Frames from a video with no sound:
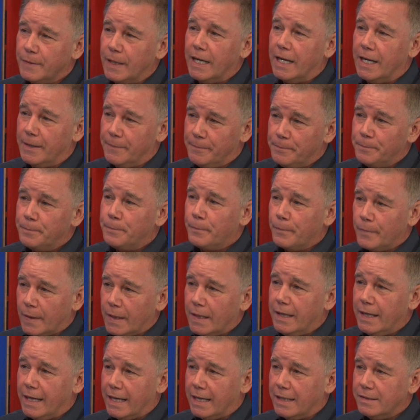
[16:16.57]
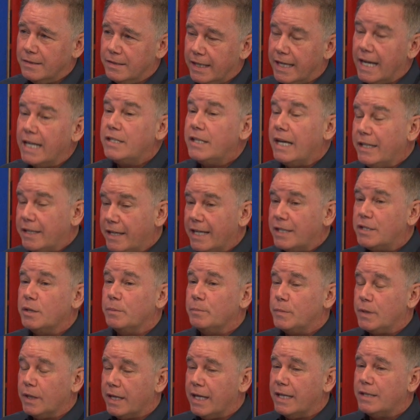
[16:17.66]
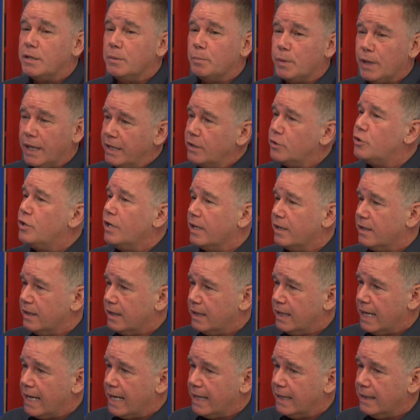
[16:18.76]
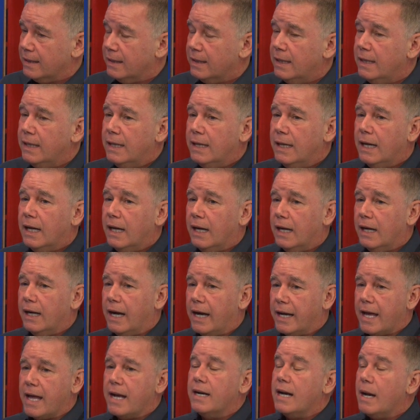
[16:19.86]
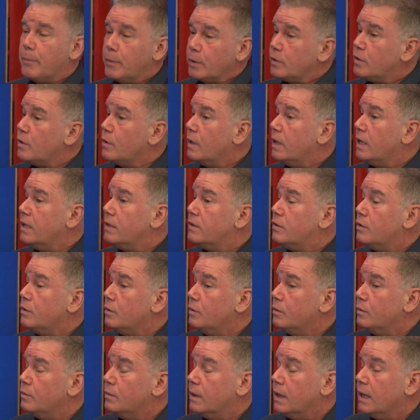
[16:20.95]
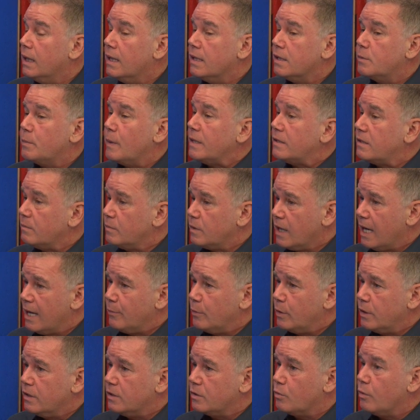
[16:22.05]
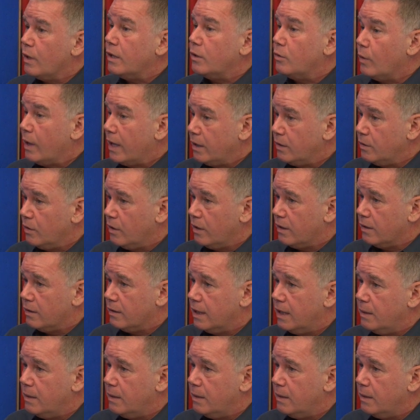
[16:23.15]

Yeah, yeah. To get and get to, to get to play Chick again, uh, I got an opportunity to uh, spend some time with his great granddaughter